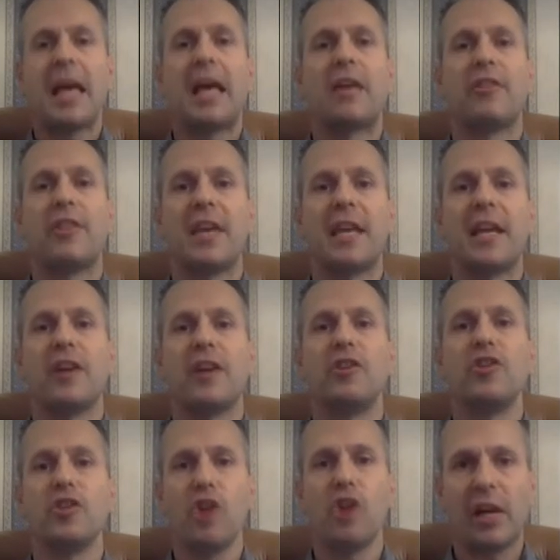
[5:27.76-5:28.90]
The
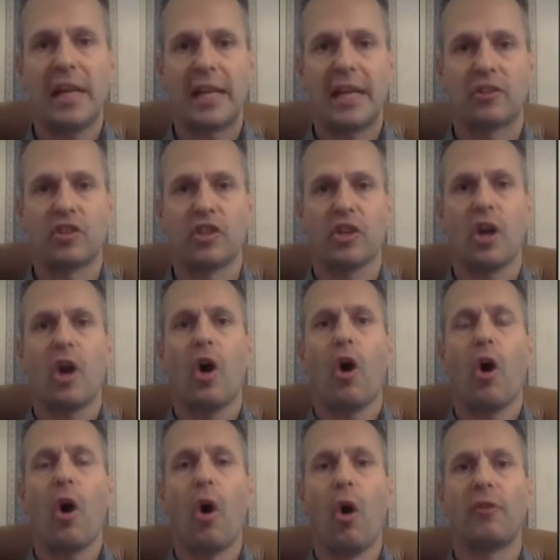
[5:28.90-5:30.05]
knowledge
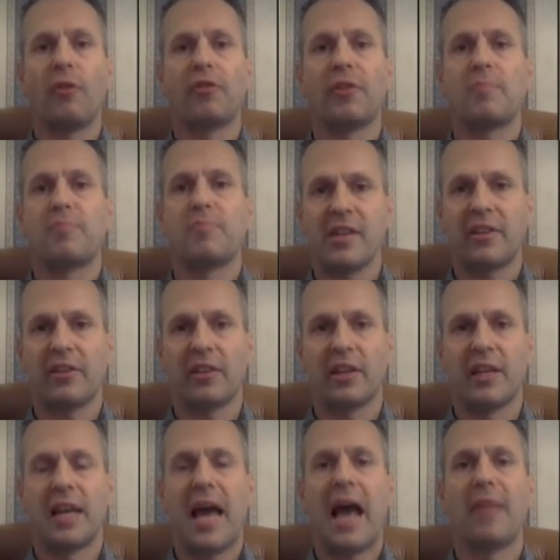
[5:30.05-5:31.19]
of Britain
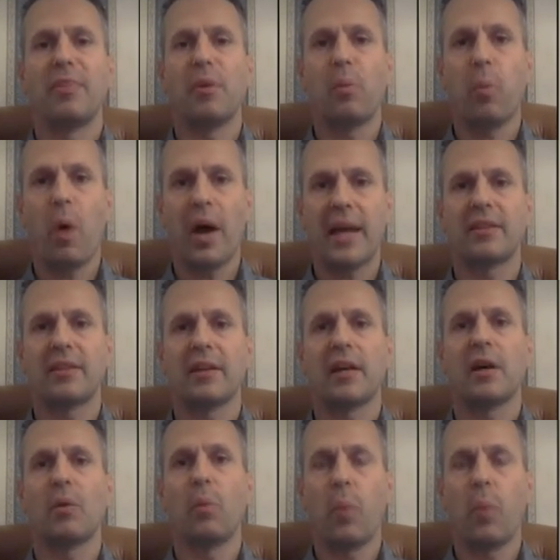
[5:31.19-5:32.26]
and the wider